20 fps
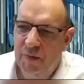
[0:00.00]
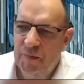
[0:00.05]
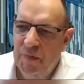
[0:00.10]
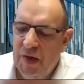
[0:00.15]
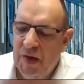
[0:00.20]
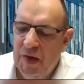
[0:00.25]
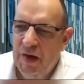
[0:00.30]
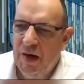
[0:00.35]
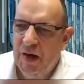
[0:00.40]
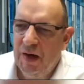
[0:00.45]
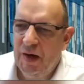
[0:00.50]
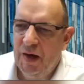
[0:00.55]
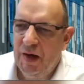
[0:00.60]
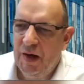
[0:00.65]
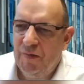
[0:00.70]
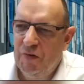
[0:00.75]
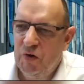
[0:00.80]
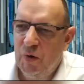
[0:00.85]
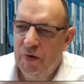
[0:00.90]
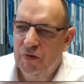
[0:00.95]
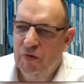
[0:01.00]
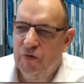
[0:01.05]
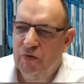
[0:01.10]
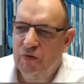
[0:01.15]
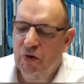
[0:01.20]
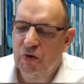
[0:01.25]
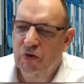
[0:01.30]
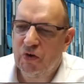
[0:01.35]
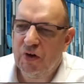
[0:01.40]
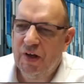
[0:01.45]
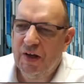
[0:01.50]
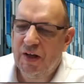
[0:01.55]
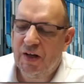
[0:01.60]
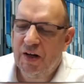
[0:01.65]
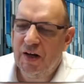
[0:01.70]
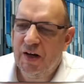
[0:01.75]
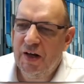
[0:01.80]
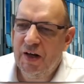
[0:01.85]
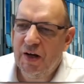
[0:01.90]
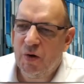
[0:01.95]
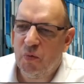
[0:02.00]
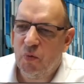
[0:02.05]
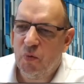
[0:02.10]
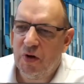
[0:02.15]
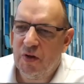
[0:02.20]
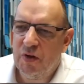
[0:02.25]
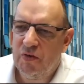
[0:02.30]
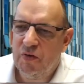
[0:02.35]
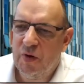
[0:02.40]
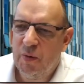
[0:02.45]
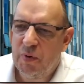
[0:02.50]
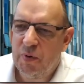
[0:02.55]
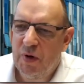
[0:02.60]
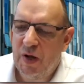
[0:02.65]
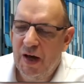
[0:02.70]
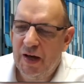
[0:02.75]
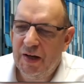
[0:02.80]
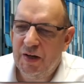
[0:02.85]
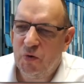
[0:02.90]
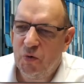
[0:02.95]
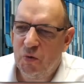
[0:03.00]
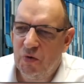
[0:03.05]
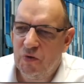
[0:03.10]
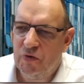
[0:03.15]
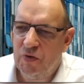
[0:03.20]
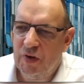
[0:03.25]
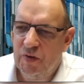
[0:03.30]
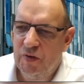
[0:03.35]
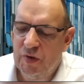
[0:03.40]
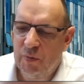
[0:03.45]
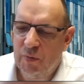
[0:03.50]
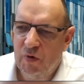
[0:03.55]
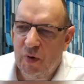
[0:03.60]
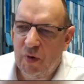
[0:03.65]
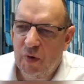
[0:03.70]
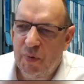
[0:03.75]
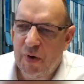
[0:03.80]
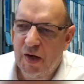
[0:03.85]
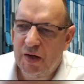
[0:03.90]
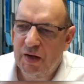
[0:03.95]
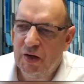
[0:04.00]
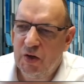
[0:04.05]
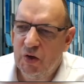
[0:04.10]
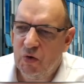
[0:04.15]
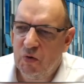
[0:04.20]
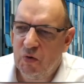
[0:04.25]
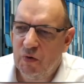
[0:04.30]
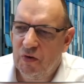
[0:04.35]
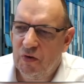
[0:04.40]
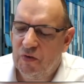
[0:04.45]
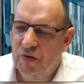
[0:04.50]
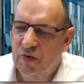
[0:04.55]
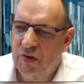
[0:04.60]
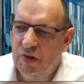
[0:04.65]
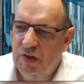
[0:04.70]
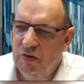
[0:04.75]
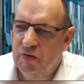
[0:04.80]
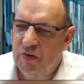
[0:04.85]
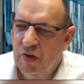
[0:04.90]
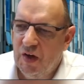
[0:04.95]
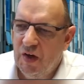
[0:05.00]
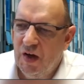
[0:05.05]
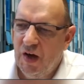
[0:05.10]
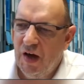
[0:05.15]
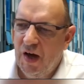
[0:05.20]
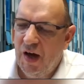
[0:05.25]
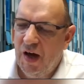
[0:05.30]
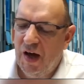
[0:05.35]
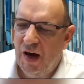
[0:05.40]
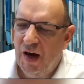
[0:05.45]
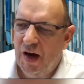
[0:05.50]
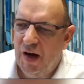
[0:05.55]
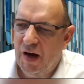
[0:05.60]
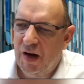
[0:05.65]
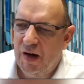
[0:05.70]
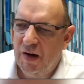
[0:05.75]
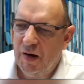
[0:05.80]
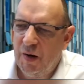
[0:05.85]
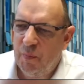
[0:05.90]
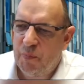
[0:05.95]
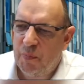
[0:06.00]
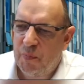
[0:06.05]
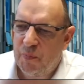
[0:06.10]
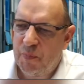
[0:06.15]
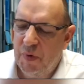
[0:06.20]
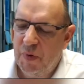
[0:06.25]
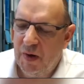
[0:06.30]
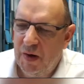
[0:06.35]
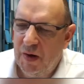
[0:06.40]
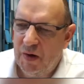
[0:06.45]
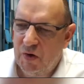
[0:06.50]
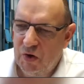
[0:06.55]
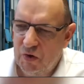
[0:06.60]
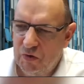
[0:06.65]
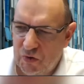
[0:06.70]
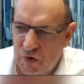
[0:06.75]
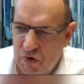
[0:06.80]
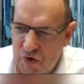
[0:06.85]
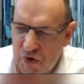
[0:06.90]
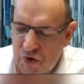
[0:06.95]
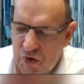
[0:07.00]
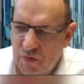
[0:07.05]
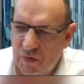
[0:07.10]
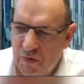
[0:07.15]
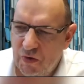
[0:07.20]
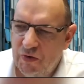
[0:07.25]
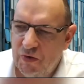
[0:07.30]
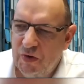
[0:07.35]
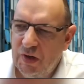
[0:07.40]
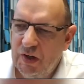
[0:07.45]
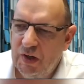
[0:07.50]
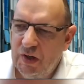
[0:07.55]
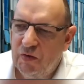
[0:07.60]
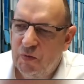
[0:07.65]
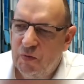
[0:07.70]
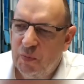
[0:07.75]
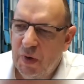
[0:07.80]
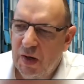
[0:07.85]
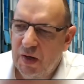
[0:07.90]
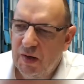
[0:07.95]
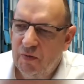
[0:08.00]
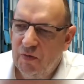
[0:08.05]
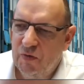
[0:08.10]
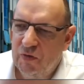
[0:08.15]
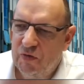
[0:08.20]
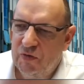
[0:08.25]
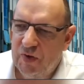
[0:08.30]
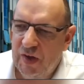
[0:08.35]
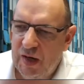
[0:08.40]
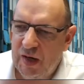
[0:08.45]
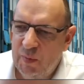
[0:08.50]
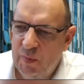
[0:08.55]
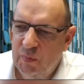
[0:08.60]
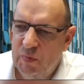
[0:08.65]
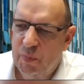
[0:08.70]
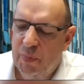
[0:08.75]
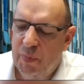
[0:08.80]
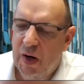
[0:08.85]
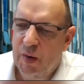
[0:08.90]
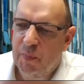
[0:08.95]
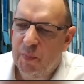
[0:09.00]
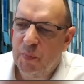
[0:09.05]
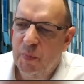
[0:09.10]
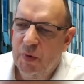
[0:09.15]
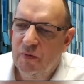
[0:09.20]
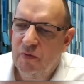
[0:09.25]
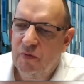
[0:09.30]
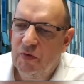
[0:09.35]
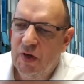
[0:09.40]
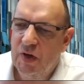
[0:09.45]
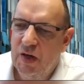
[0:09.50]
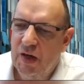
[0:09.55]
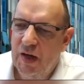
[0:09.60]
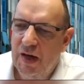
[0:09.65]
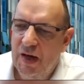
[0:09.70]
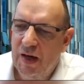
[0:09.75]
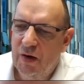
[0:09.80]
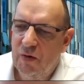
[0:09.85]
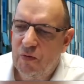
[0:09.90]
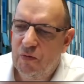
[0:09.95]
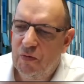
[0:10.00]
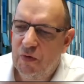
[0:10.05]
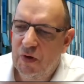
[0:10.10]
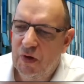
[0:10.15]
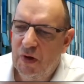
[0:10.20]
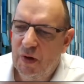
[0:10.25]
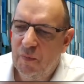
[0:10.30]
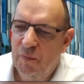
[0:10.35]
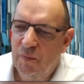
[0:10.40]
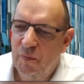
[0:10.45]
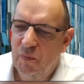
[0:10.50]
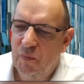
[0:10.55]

the US, it's not really clear what is an applied university. Some of our partner universities are research universities, but in the same department, they have, they